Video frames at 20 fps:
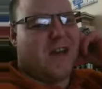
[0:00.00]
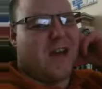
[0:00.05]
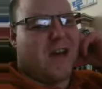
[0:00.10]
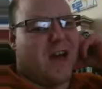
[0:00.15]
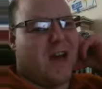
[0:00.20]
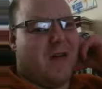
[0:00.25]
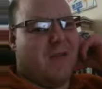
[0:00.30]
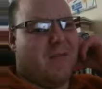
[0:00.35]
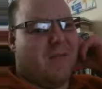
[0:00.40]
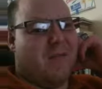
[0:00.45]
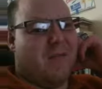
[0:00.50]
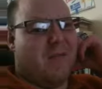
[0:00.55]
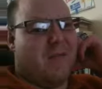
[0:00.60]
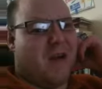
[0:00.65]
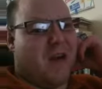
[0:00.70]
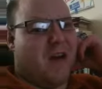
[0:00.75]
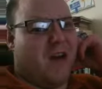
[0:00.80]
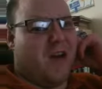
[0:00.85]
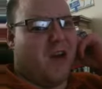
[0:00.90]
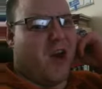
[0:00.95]

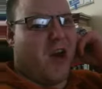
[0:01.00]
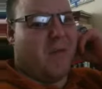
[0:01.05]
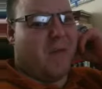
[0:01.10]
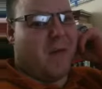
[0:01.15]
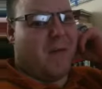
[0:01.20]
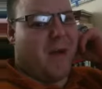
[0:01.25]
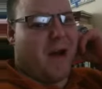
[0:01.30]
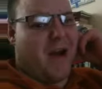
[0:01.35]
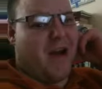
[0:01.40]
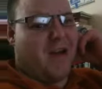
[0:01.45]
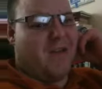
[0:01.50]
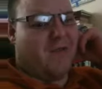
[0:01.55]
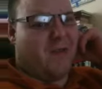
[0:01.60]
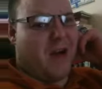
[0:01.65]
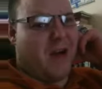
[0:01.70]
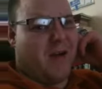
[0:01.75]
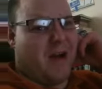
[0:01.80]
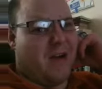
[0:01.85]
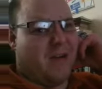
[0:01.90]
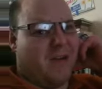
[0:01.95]
And like my page
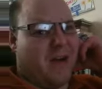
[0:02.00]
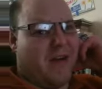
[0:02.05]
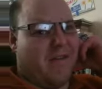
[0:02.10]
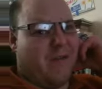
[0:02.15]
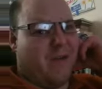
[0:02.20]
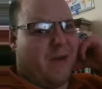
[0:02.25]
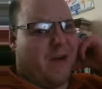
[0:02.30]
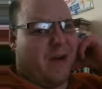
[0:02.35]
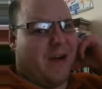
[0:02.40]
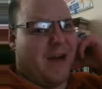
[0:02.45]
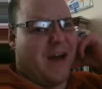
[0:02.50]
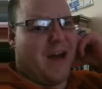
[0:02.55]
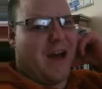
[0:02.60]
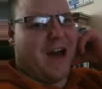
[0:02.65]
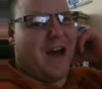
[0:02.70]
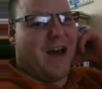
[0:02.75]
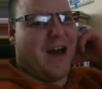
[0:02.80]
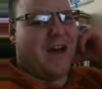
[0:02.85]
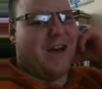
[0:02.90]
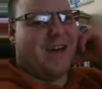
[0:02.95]
while you're at it if you want.
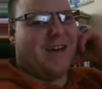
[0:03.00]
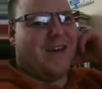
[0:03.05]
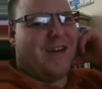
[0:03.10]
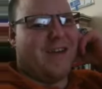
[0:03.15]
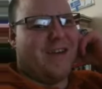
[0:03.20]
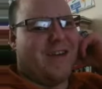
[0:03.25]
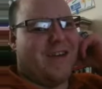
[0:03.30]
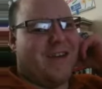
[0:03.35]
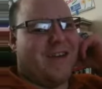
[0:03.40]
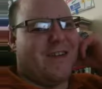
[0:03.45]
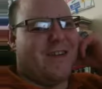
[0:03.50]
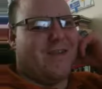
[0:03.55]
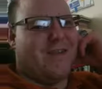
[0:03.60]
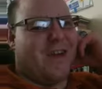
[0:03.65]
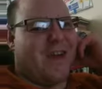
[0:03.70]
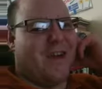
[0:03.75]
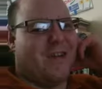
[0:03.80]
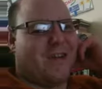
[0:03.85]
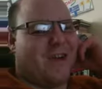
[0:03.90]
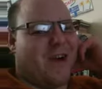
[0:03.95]

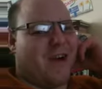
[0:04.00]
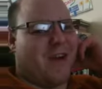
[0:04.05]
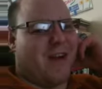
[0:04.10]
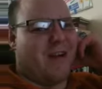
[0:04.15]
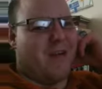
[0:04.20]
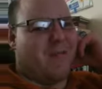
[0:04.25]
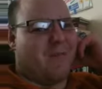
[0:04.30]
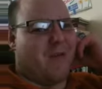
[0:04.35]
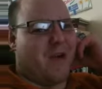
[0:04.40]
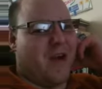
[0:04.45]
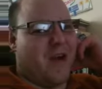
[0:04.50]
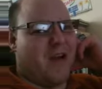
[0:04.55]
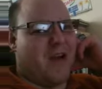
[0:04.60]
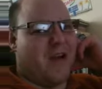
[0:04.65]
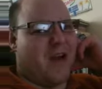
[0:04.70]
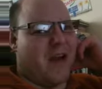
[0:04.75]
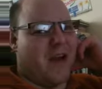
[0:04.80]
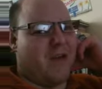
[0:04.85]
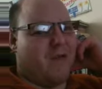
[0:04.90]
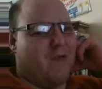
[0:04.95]
Cheers, guys. Have a
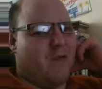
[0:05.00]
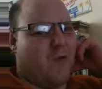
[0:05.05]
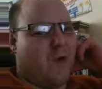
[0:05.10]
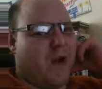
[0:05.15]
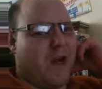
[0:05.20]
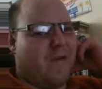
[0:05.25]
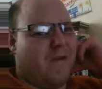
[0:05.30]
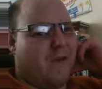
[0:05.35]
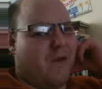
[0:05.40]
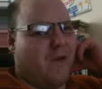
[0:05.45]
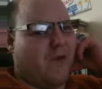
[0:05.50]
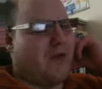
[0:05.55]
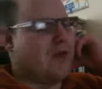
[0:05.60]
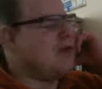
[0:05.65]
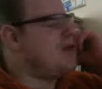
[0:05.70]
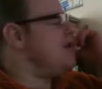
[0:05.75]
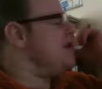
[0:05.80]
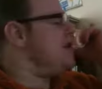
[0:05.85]
brilliant day. You're all wonderful.